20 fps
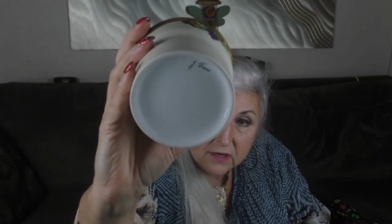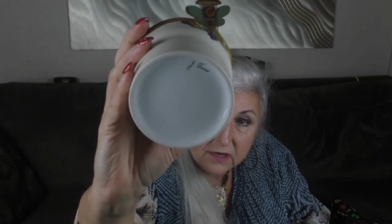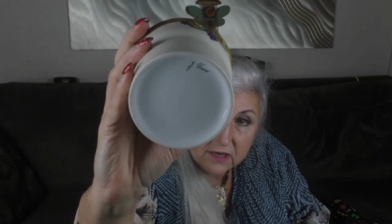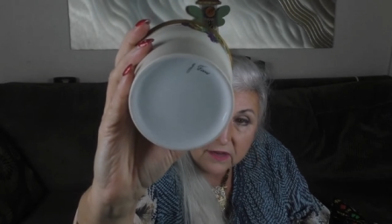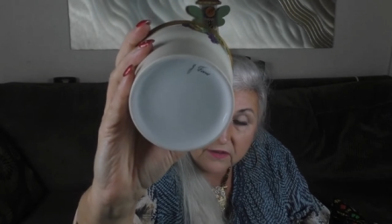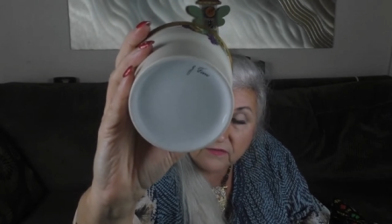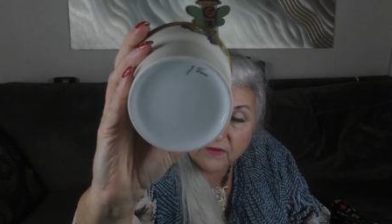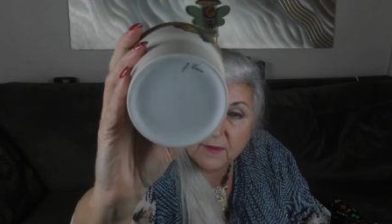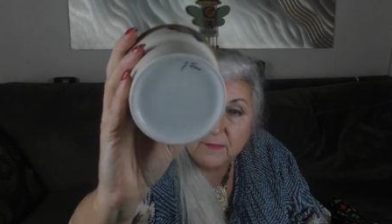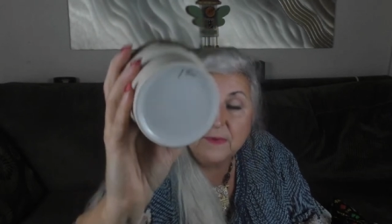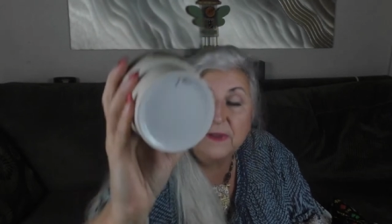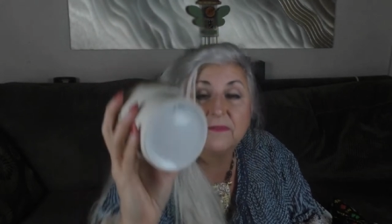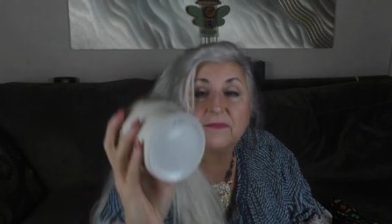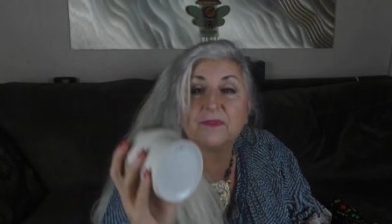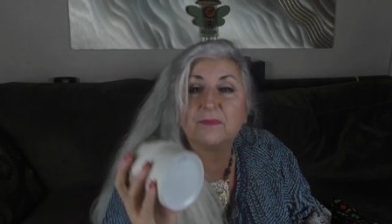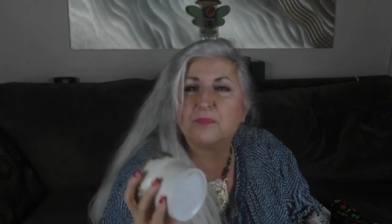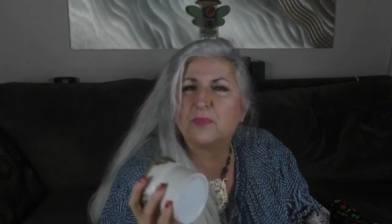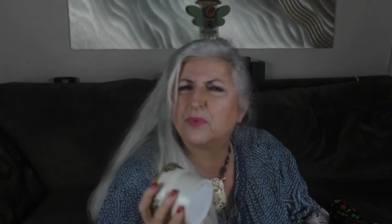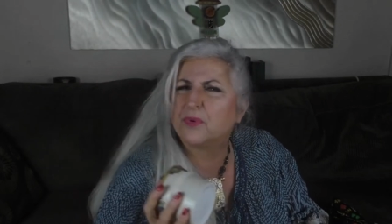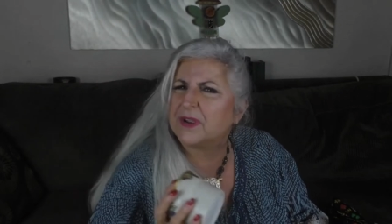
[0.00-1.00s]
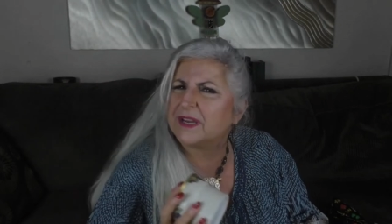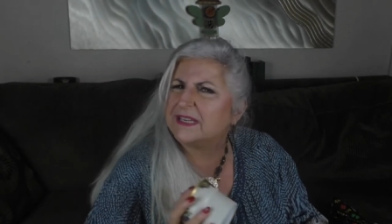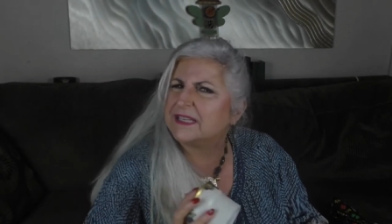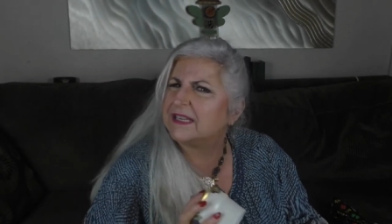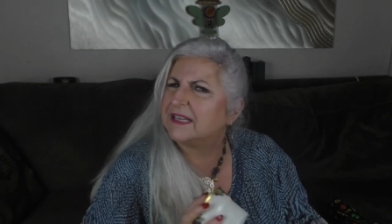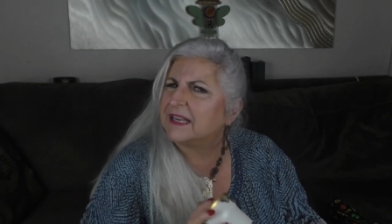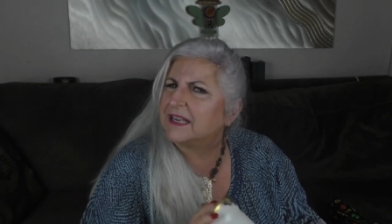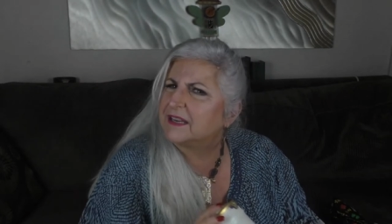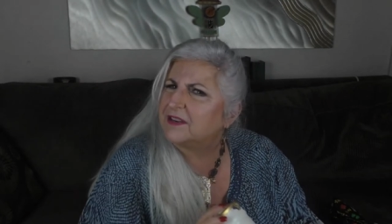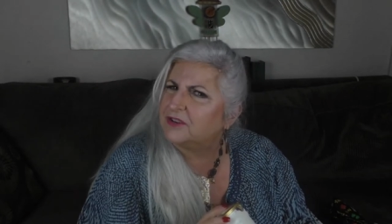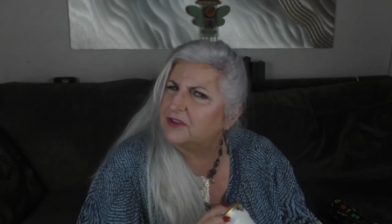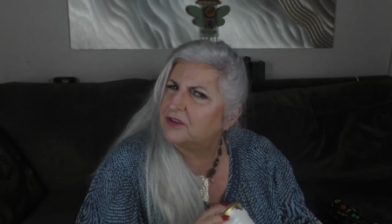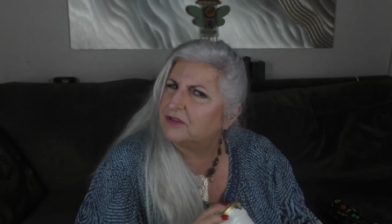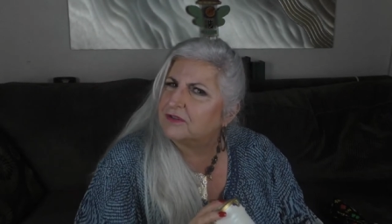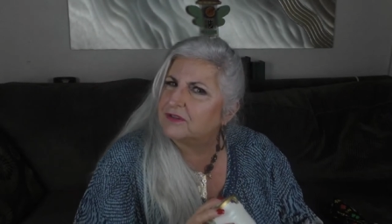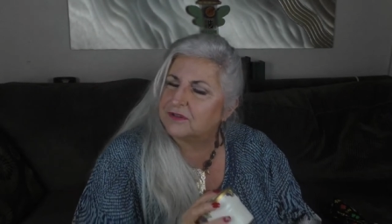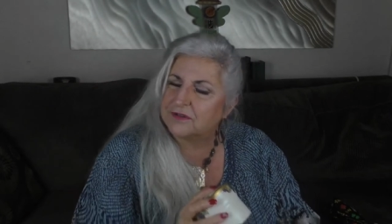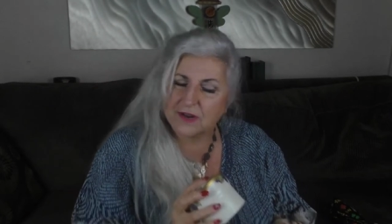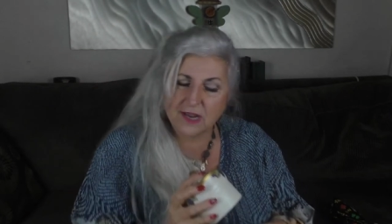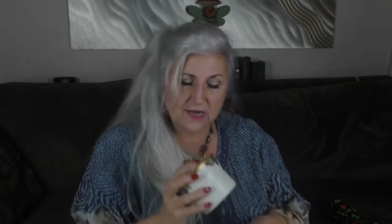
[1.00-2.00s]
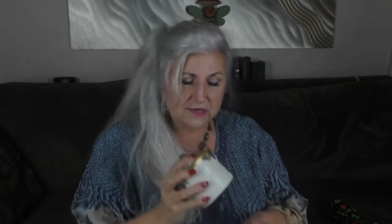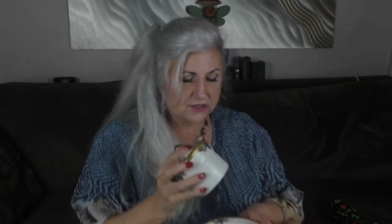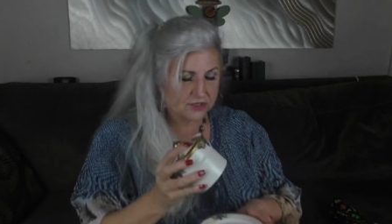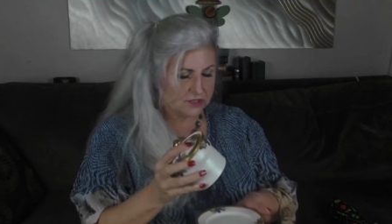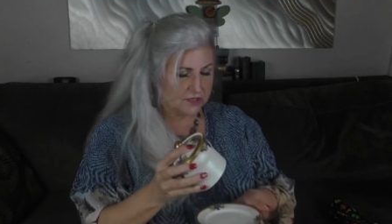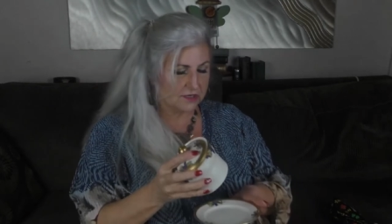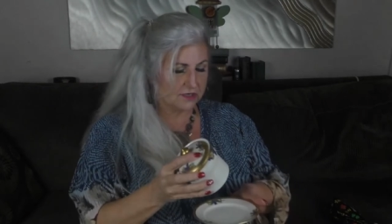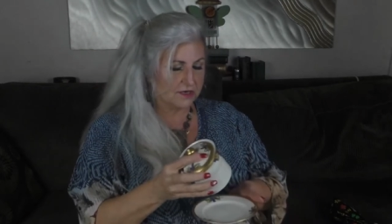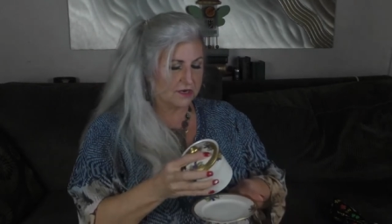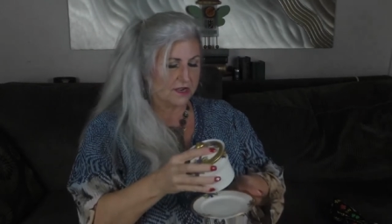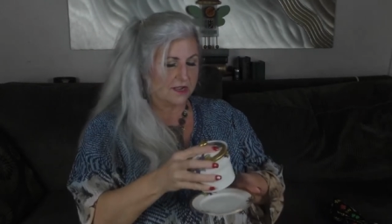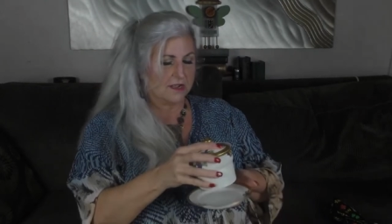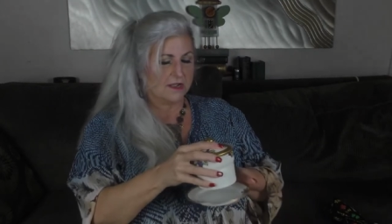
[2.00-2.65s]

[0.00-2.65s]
if I'm even pointing it in your direction.